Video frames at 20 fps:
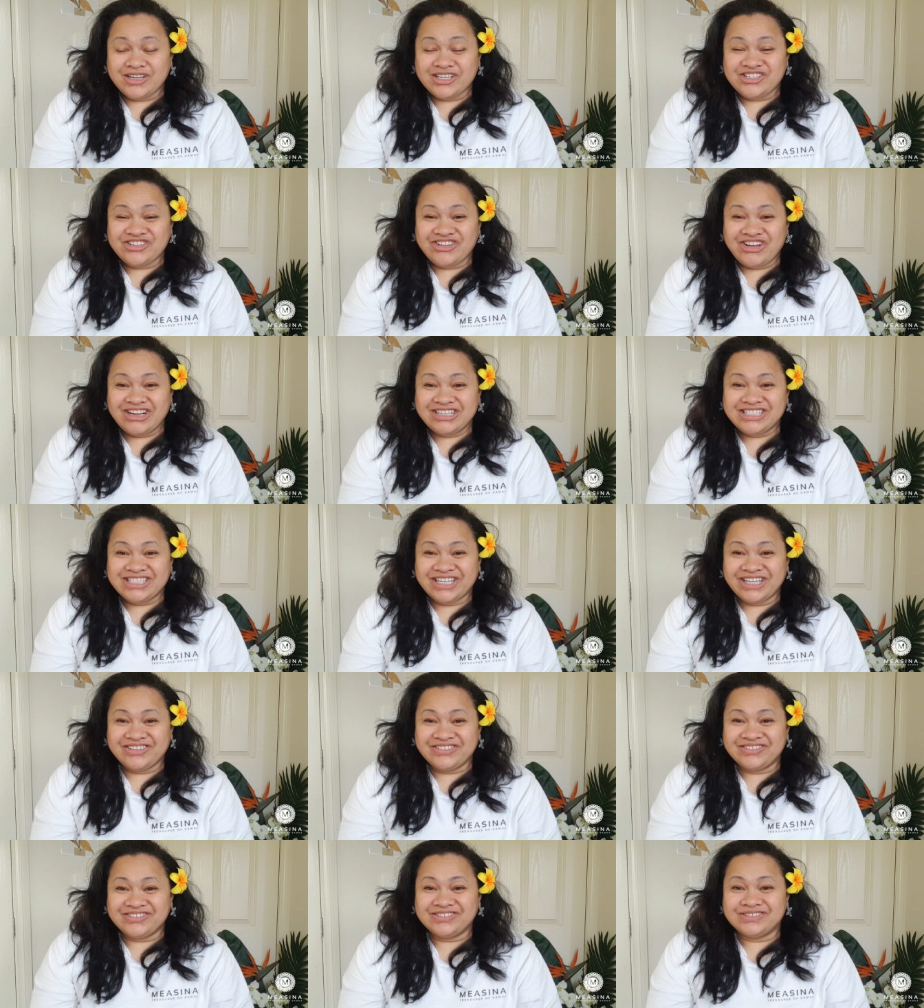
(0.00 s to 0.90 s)
to our
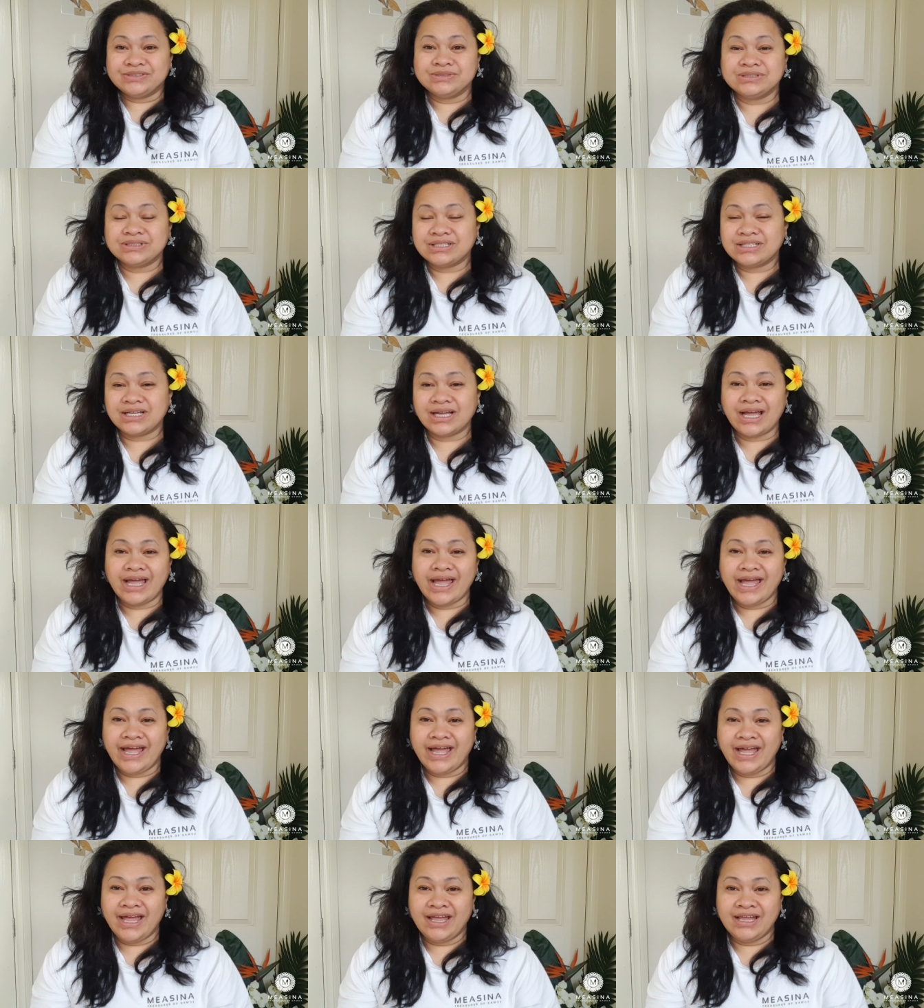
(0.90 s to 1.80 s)
channel
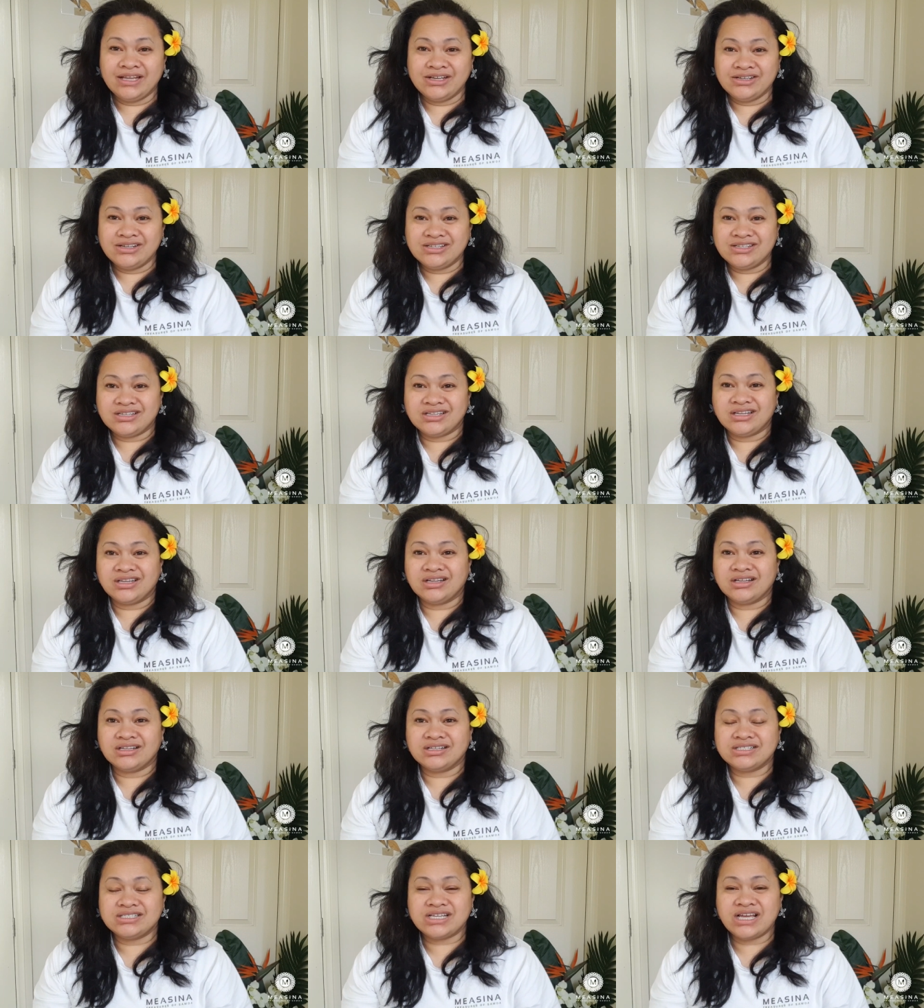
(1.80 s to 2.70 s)
and
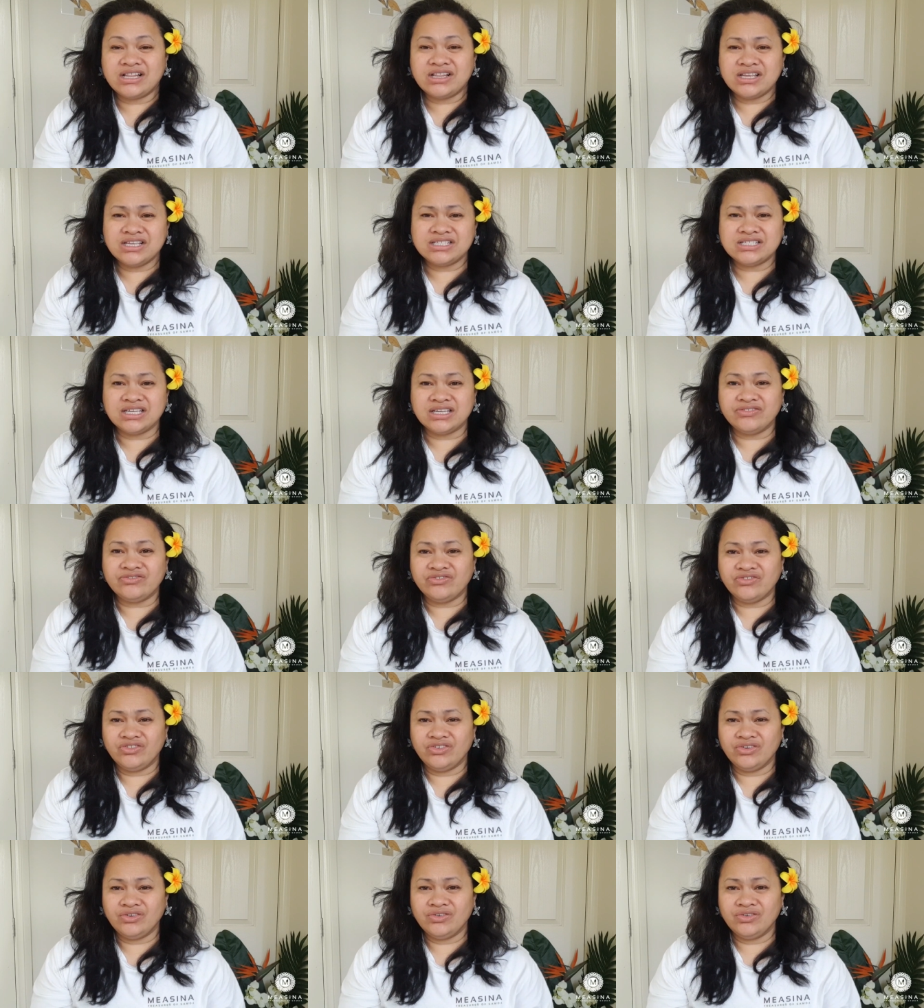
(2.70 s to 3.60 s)
tell us if
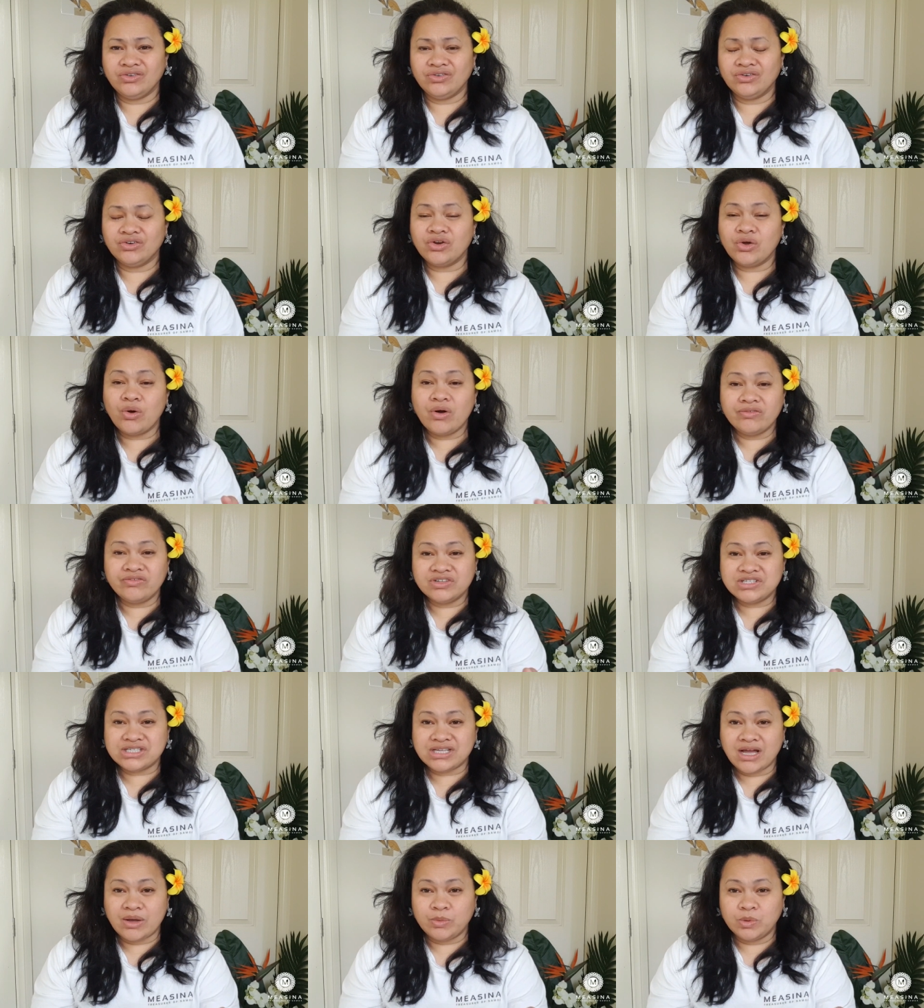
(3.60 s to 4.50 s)
you know of a
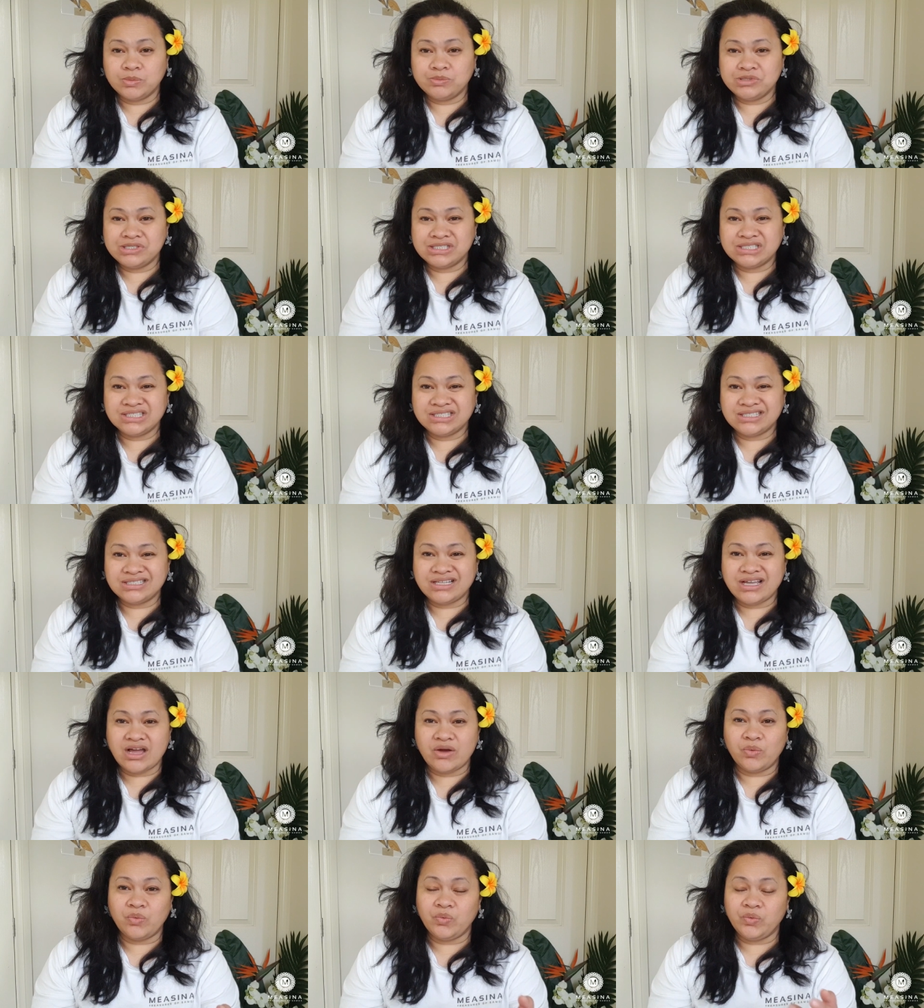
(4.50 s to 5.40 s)
salmon business
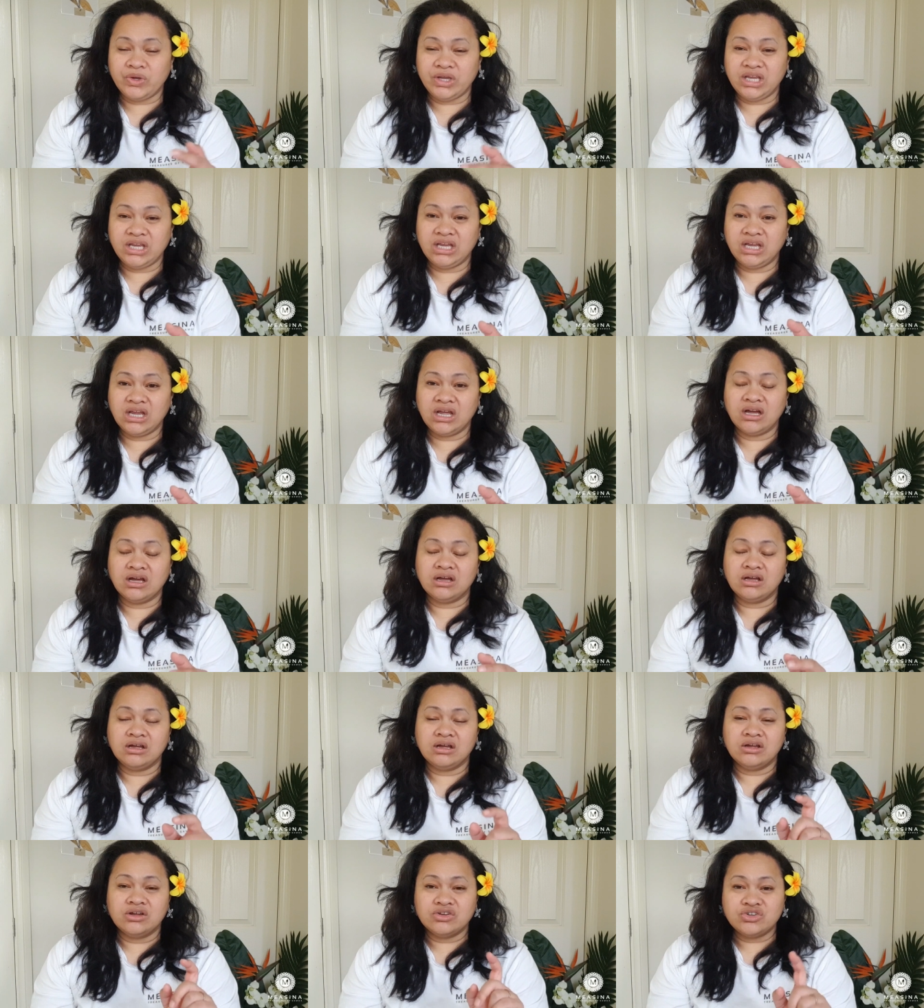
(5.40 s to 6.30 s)
that we
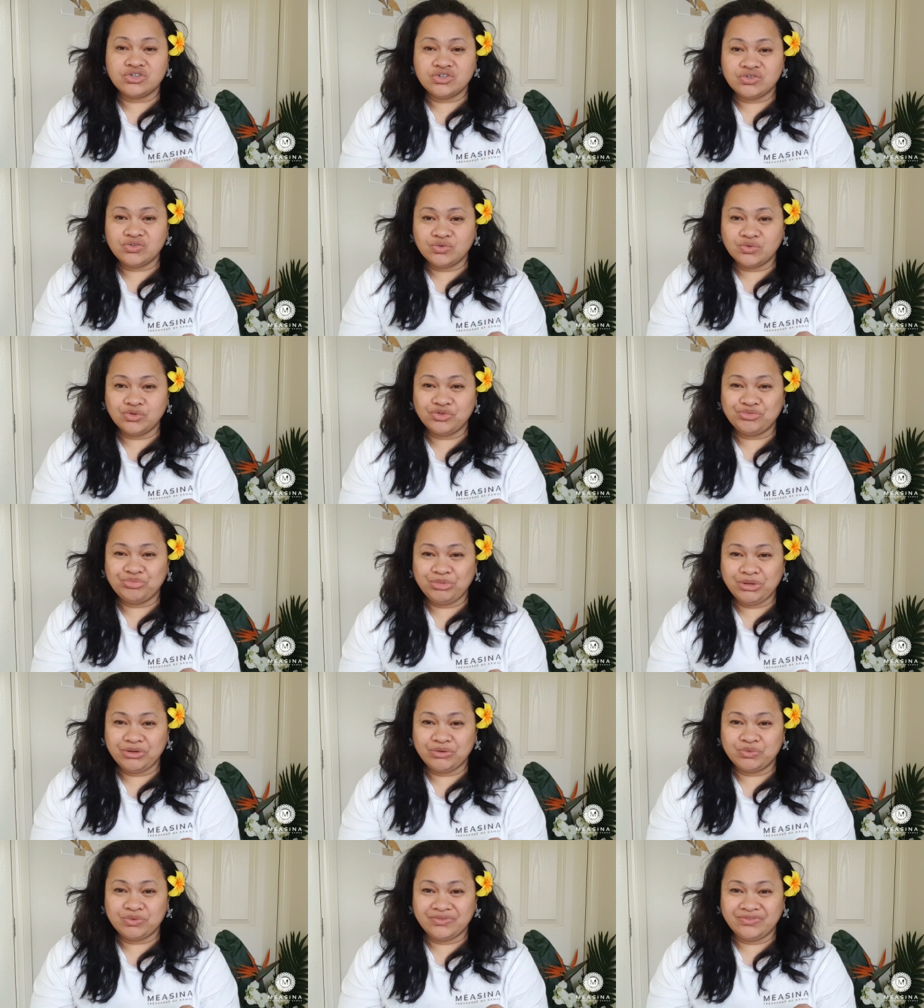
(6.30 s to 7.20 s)
should be
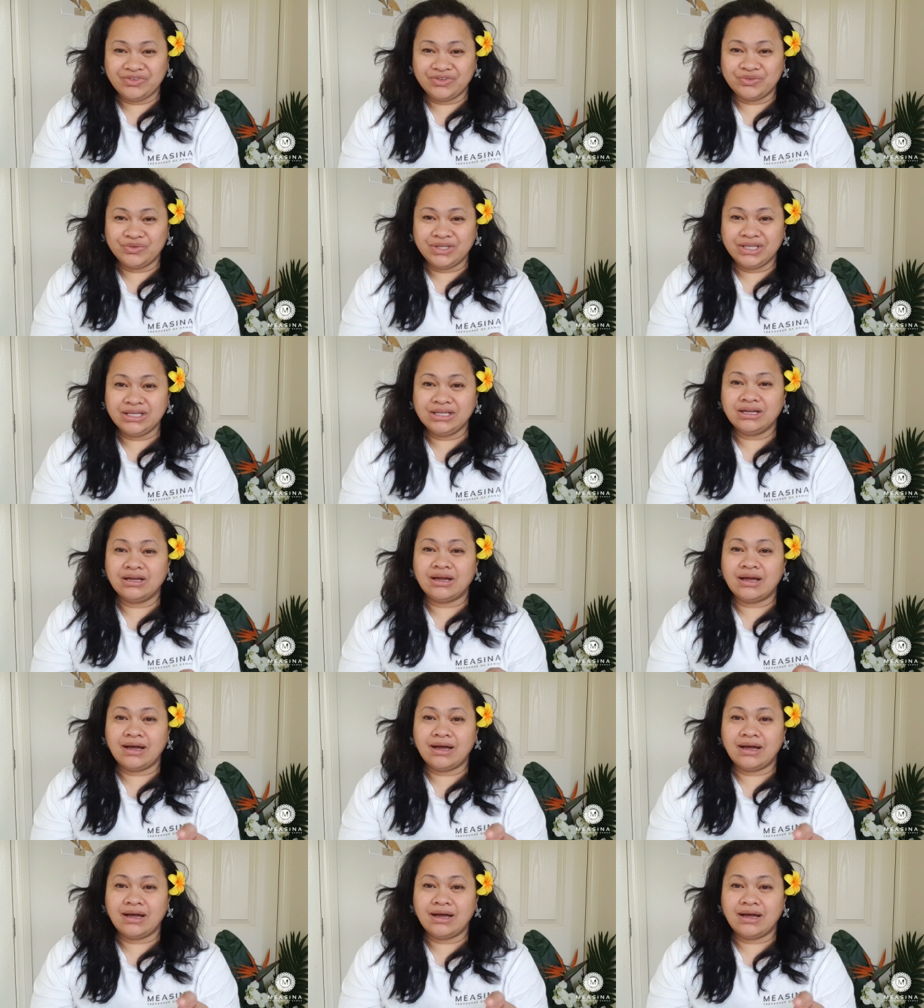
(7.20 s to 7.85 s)
reviewing